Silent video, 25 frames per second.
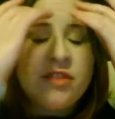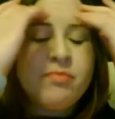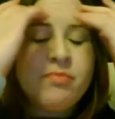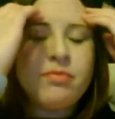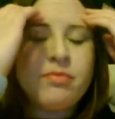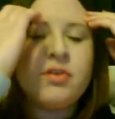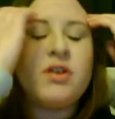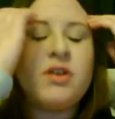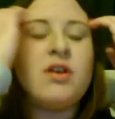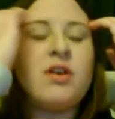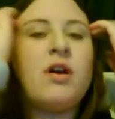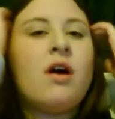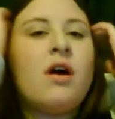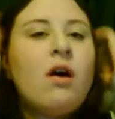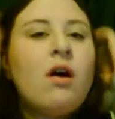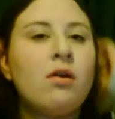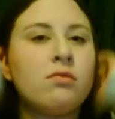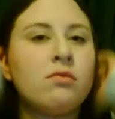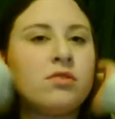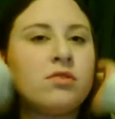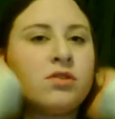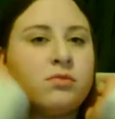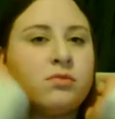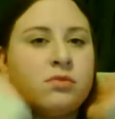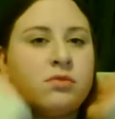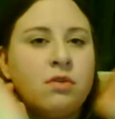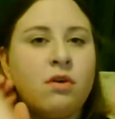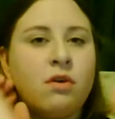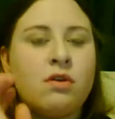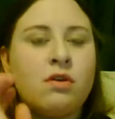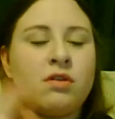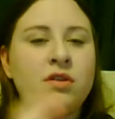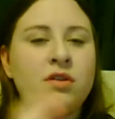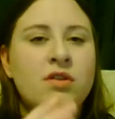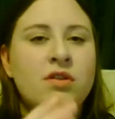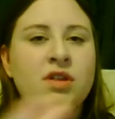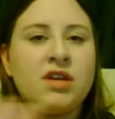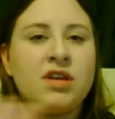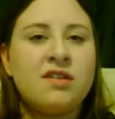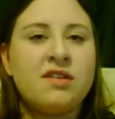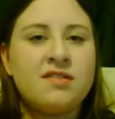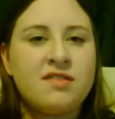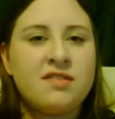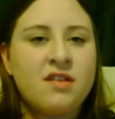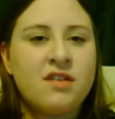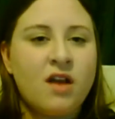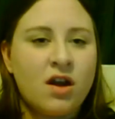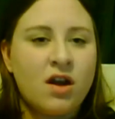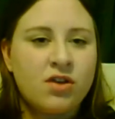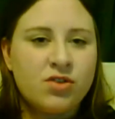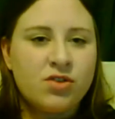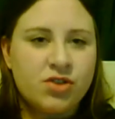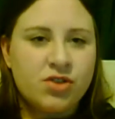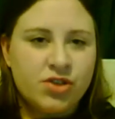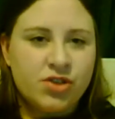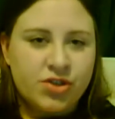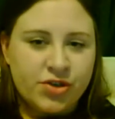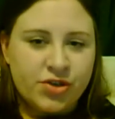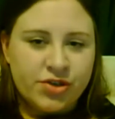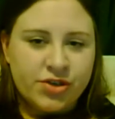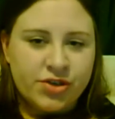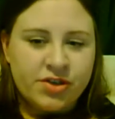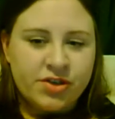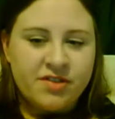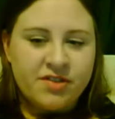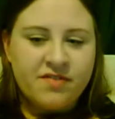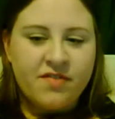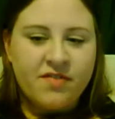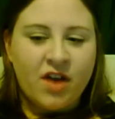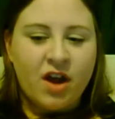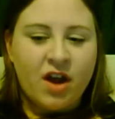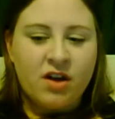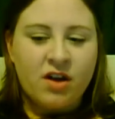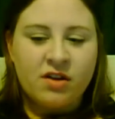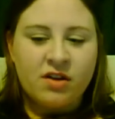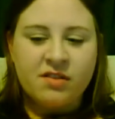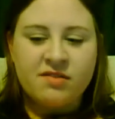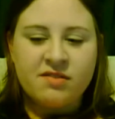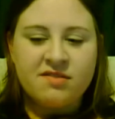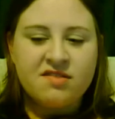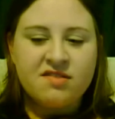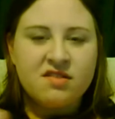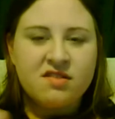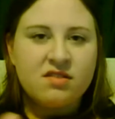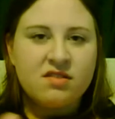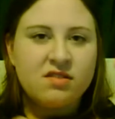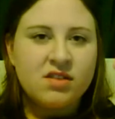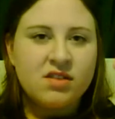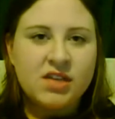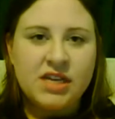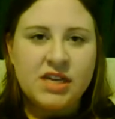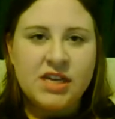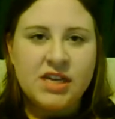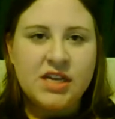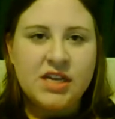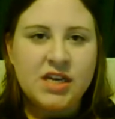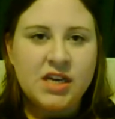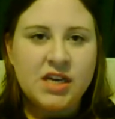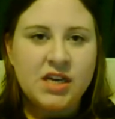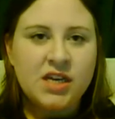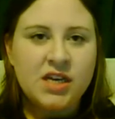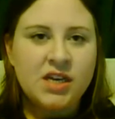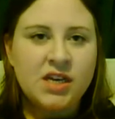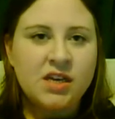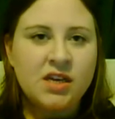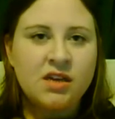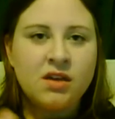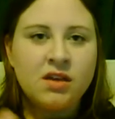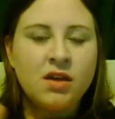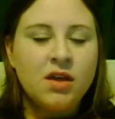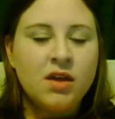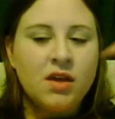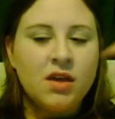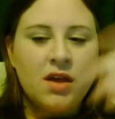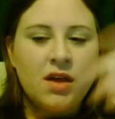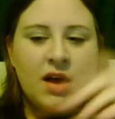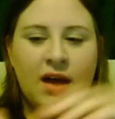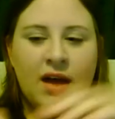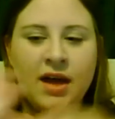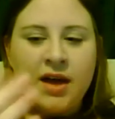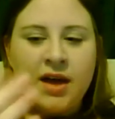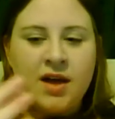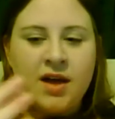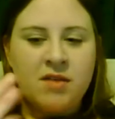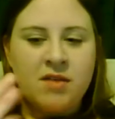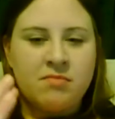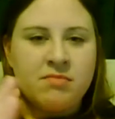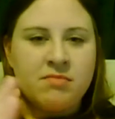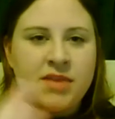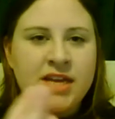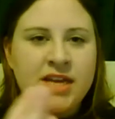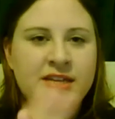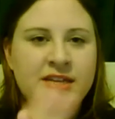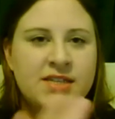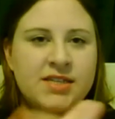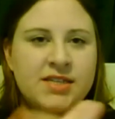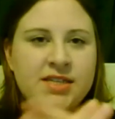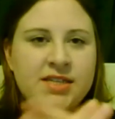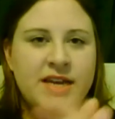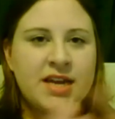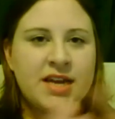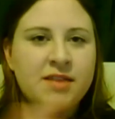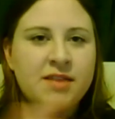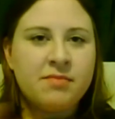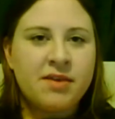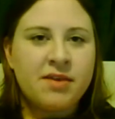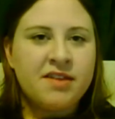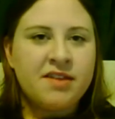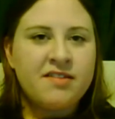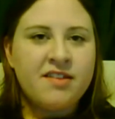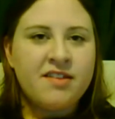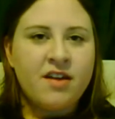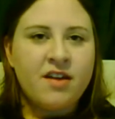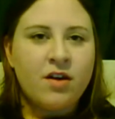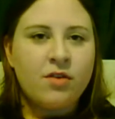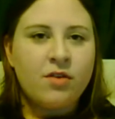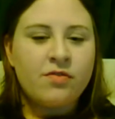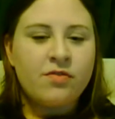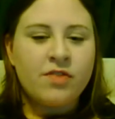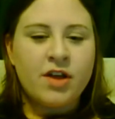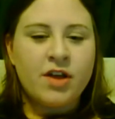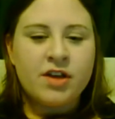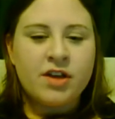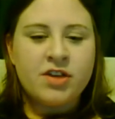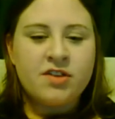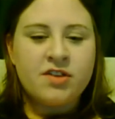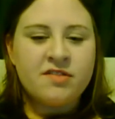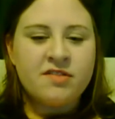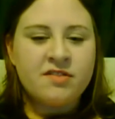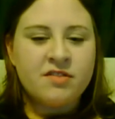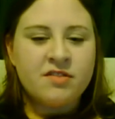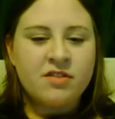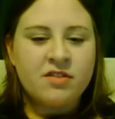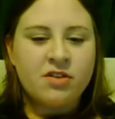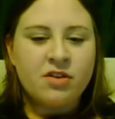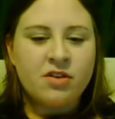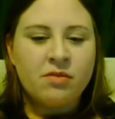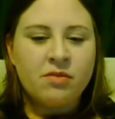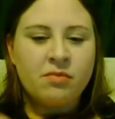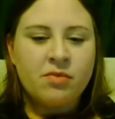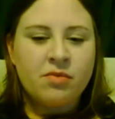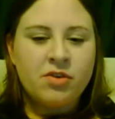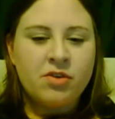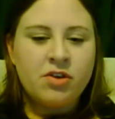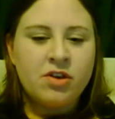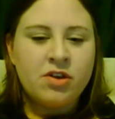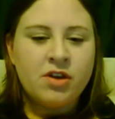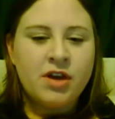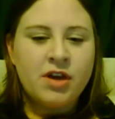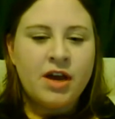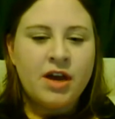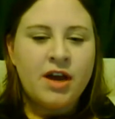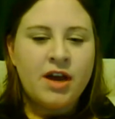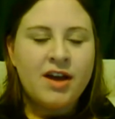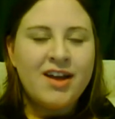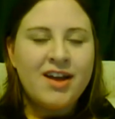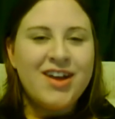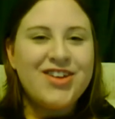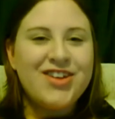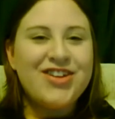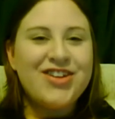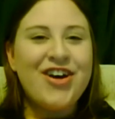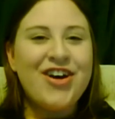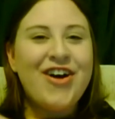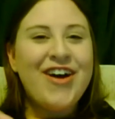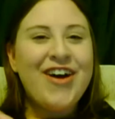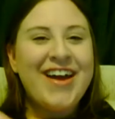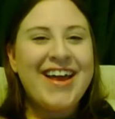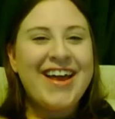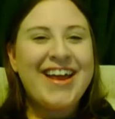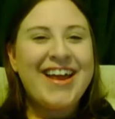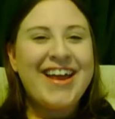put a halt to a lot of the things that I could do as far as cleaning, entertaining myself, like using the computer. Not,